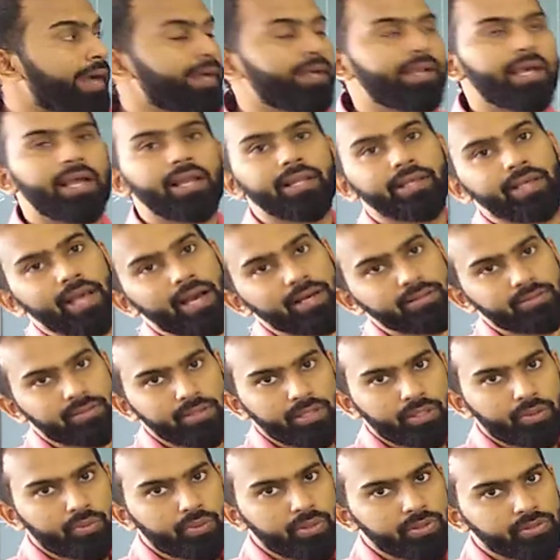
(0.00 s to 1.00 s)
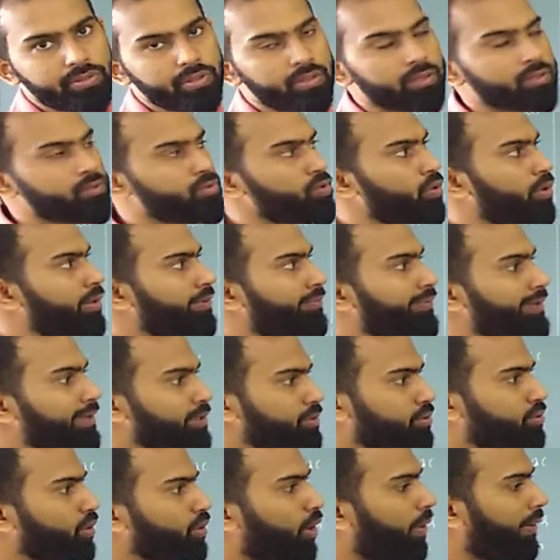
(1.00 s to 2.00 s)
ideal gas equation. So if it
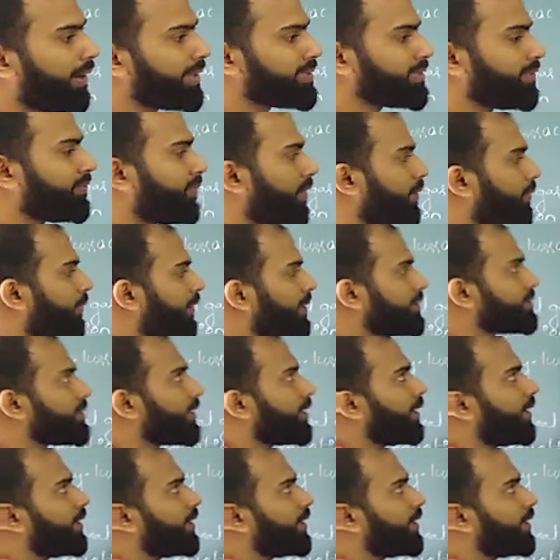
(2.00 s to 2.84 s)
is so, what is the